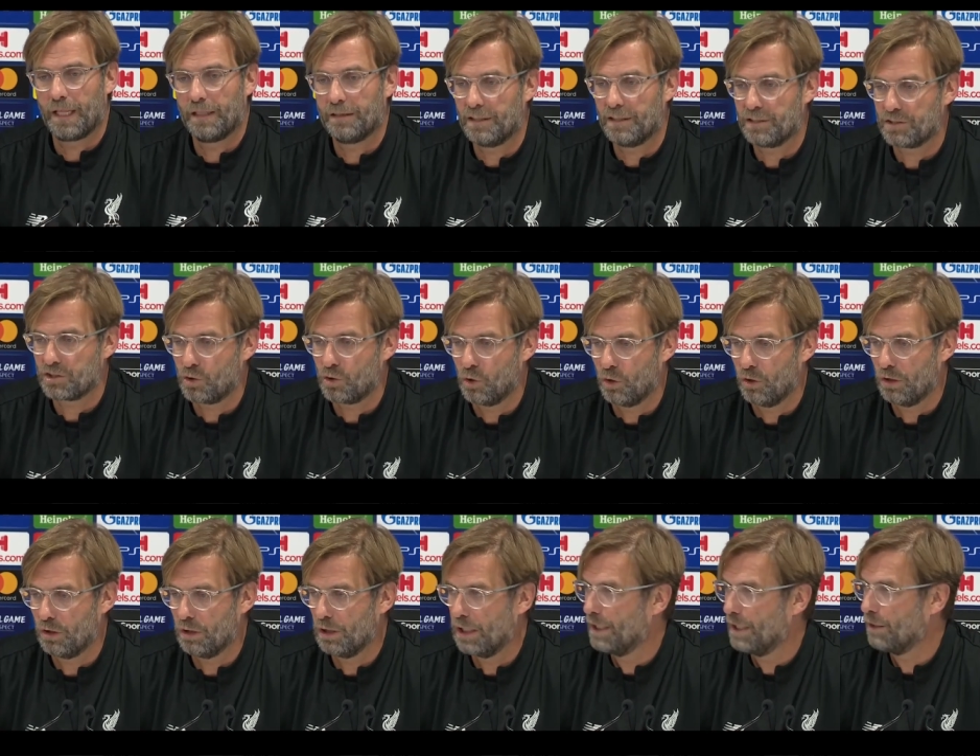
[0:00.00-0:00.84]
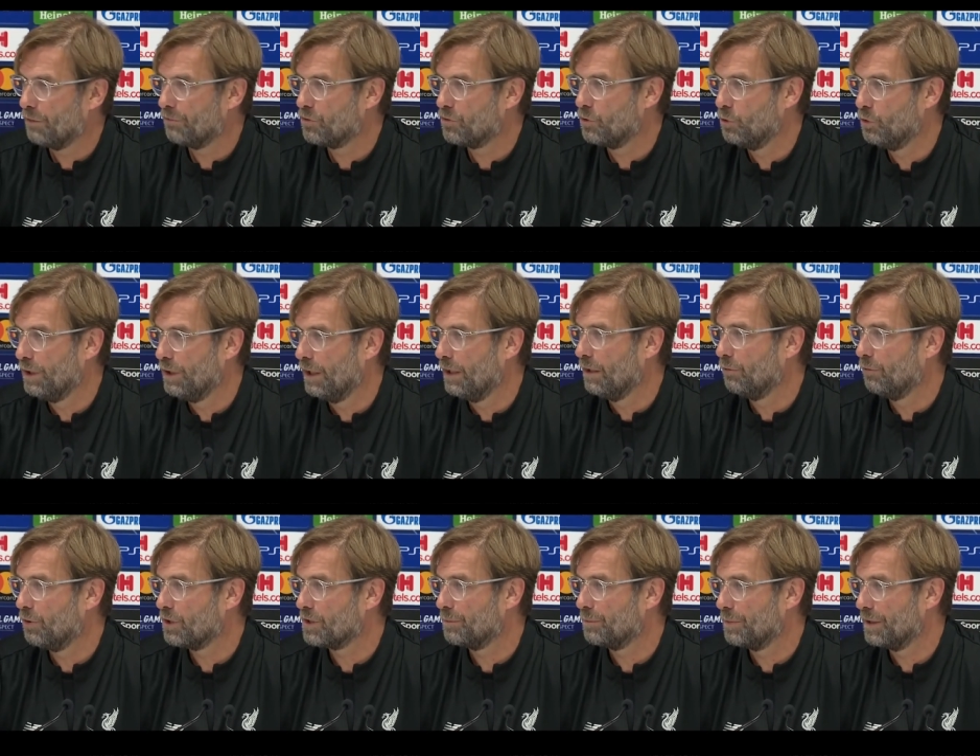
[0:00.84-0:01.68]
the score line of 2 0, it
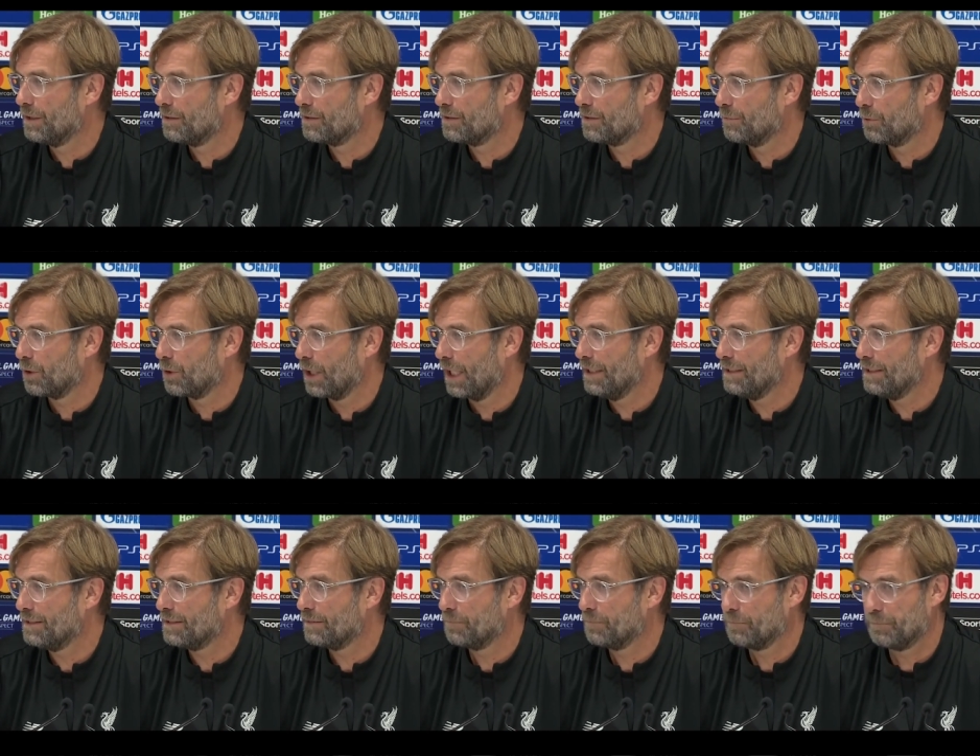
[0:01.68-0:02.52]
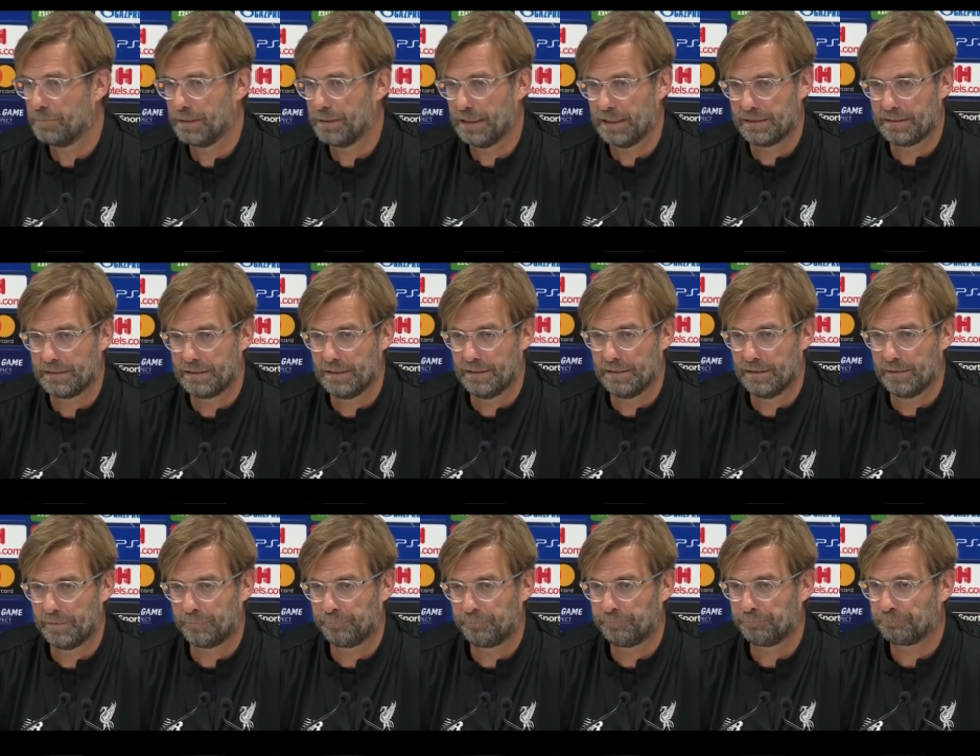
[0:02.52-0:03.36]
was a bit of a surprise, but
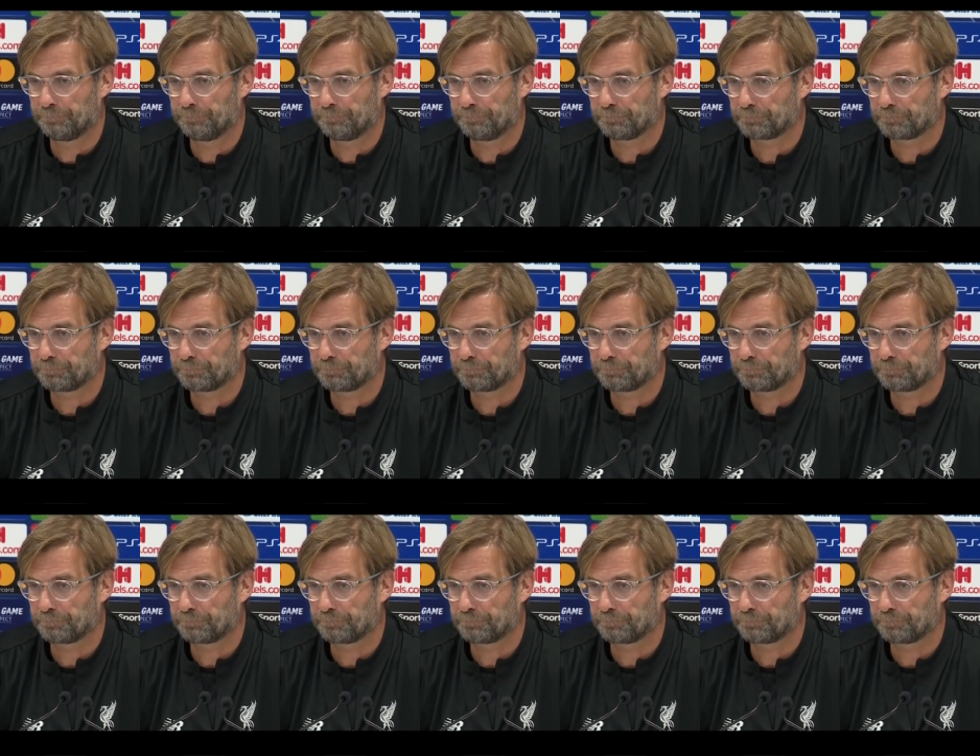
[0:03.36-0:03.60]
um,